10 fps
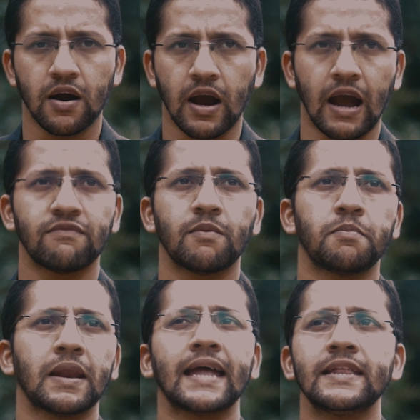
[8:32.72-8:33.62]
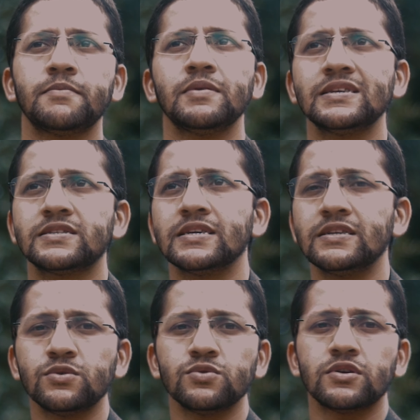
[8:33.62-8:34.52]
have a planet placed
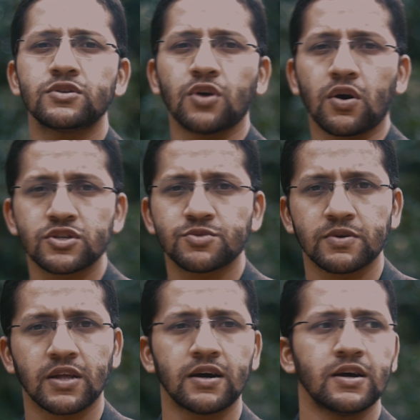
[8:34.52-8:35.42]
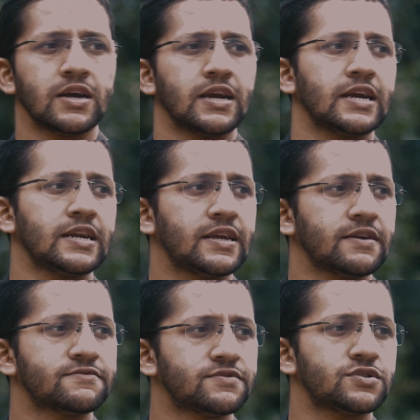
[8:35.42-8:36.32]
into the Taurus pada, it
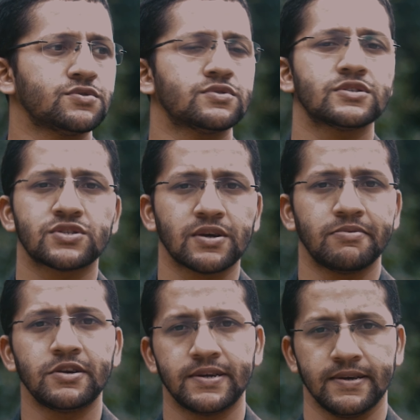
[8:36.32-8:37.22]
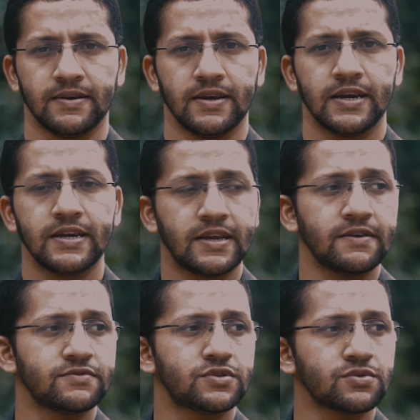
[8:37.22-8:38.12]
gives you the stability, it
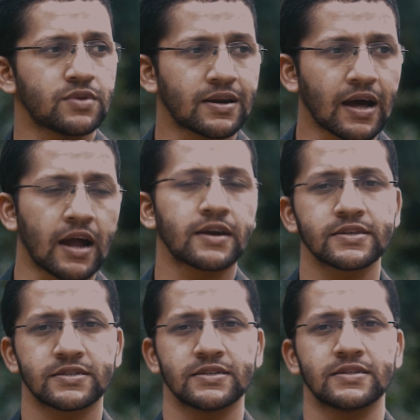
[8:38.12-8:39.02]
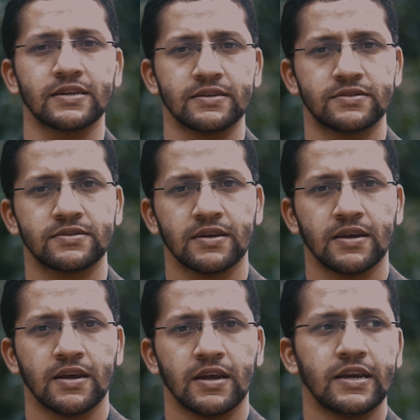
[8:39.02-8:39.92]
gives you that artistic things,
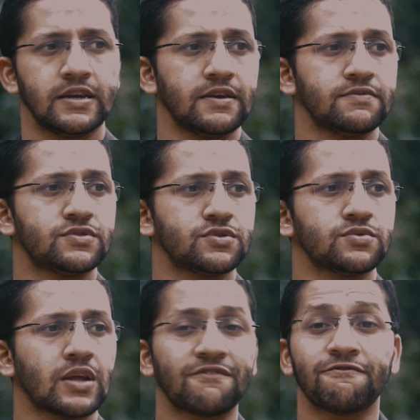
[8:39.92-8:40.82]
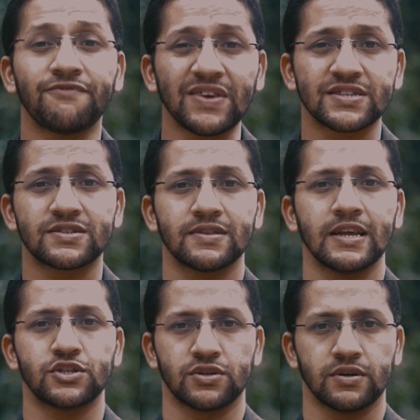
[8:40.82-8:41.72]
it gives you that fixed
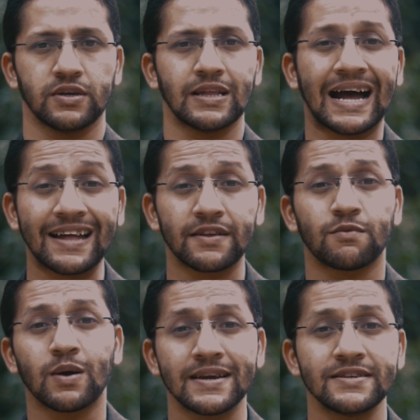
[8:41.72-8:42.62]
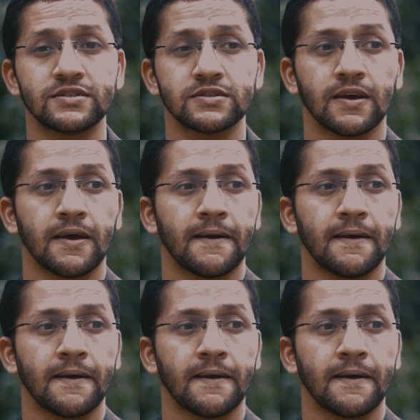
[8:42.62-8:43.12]
nature in otherwise